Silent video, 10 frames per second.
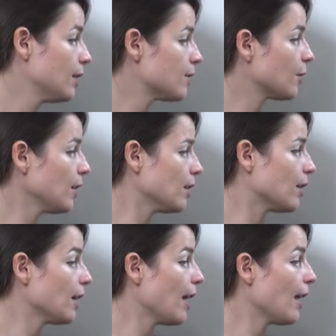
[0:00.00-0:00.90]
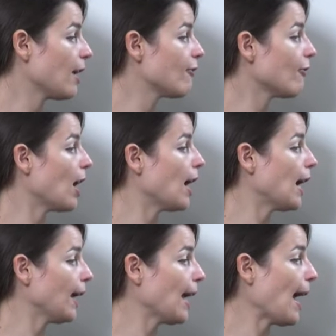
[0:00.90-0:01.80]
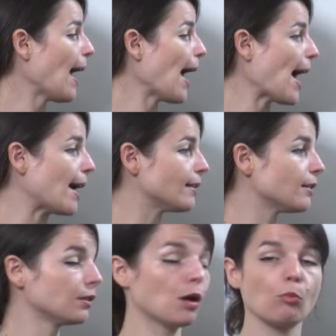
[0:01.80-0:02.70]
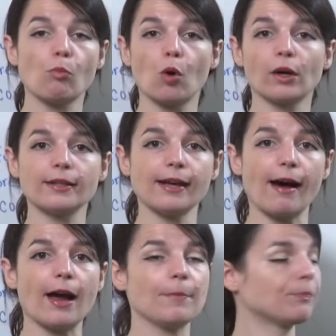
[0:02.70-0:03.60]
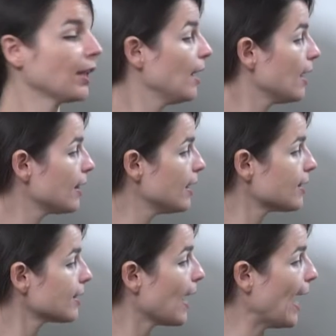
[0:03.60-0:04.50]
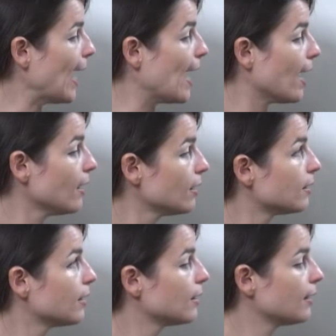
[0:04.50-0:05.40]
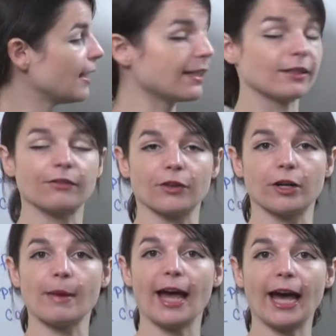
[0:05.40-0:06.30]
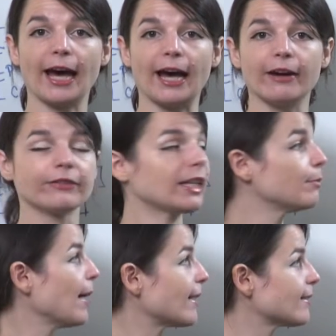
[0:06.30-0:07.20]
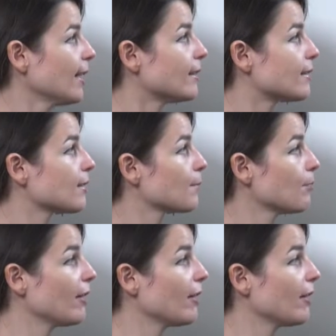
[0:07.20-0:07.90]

So here, if I had more time, this had is the verb have in past tense.